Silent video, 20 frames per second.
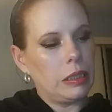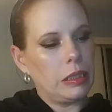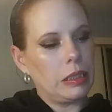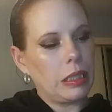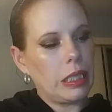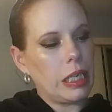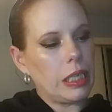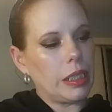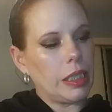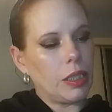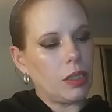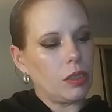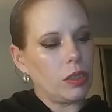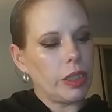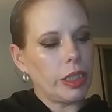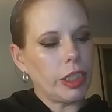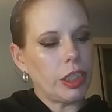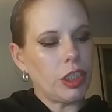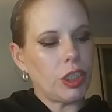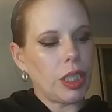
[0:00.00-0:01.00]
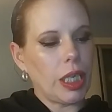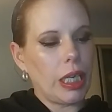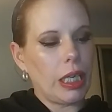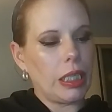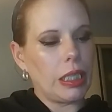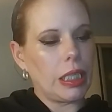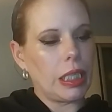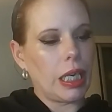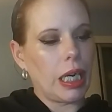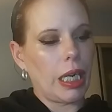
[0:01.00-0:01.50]
Yeah, the only
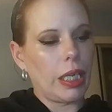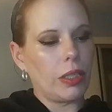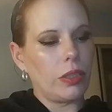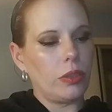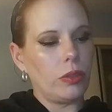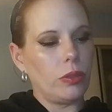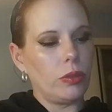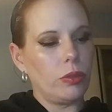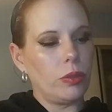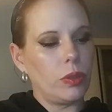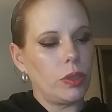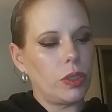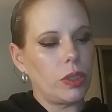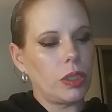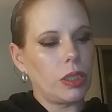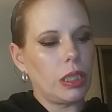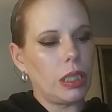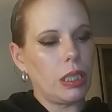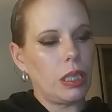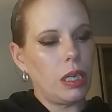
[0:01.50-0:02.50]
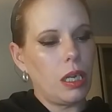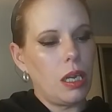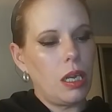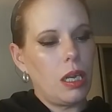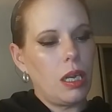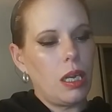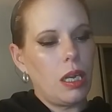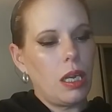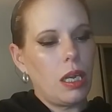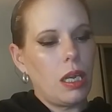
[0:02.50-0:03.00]
shade that I used.
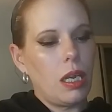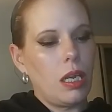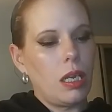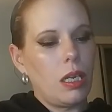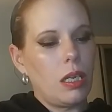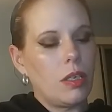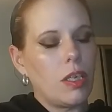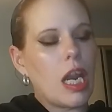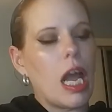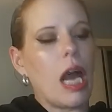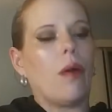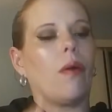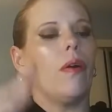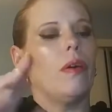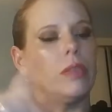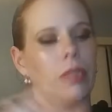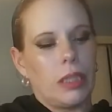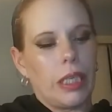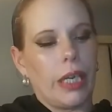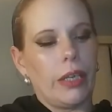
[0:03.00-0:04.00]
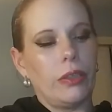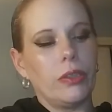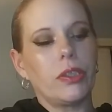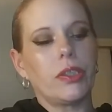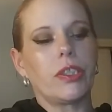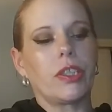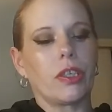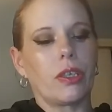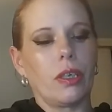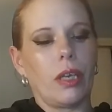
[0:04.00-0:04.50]
No, I
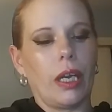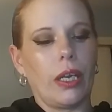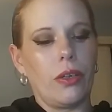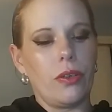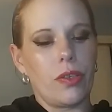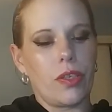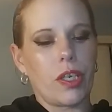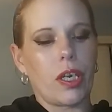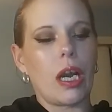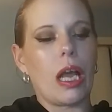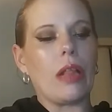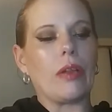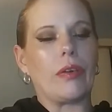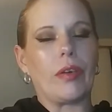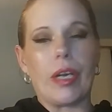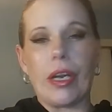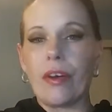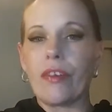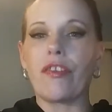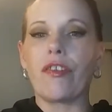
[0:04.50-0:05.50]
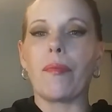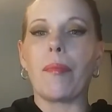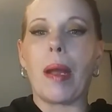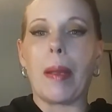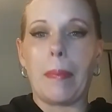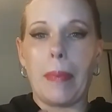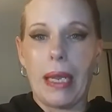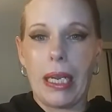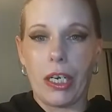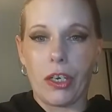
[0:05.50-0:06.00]
used the color in here for
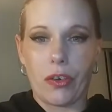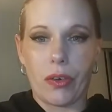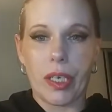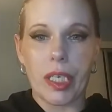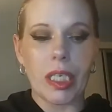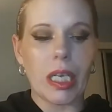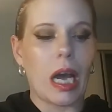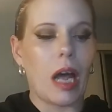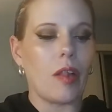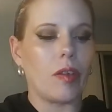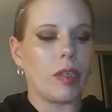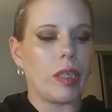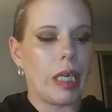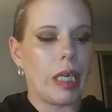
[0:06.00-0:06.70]
my main crease color